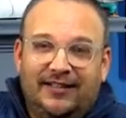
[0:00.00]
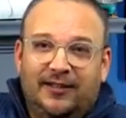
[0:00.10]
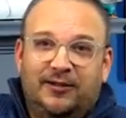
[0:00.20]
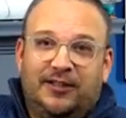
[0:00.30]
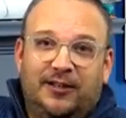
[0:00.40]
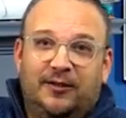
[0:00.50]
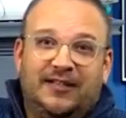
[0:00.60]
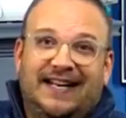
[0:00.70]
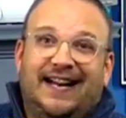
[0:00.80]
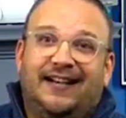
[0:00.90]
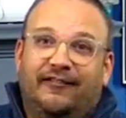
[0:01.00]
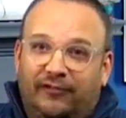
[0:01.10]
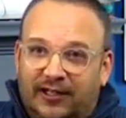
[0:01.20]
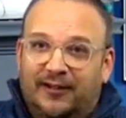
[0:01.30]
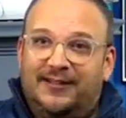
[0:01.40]
used to do stand up for
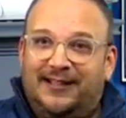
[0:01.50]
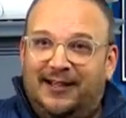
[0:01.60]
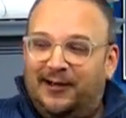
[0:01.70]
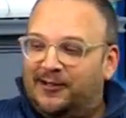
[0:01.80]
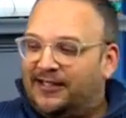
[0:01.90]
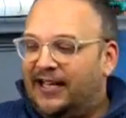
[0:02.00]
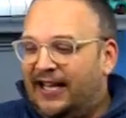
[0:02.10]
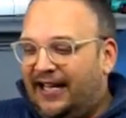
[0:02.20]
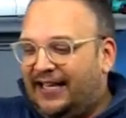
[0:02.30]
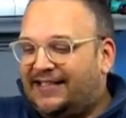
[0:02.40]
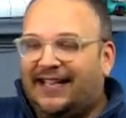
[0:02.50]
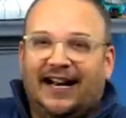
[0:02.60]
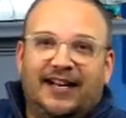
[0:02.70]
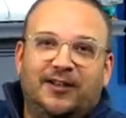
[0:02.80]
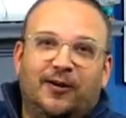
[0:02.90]
years and years is that I
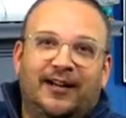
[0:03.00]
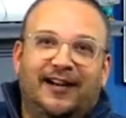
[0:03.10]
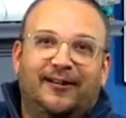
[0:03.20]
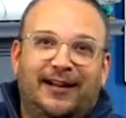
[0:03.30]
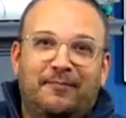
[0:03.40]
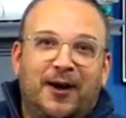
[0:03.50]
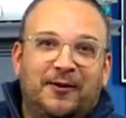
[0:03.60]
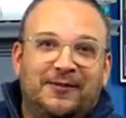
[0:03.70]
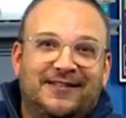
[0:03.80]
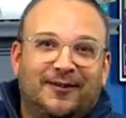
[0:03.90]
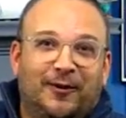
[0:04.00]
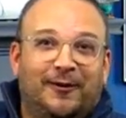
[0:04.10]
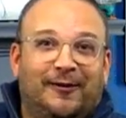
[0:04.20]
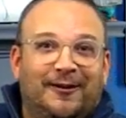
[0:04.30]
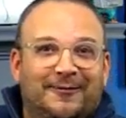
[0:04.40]
don't hear any moans or
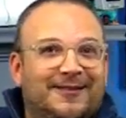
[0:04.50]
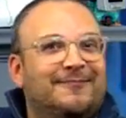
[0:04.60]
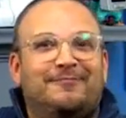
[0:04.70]
groans,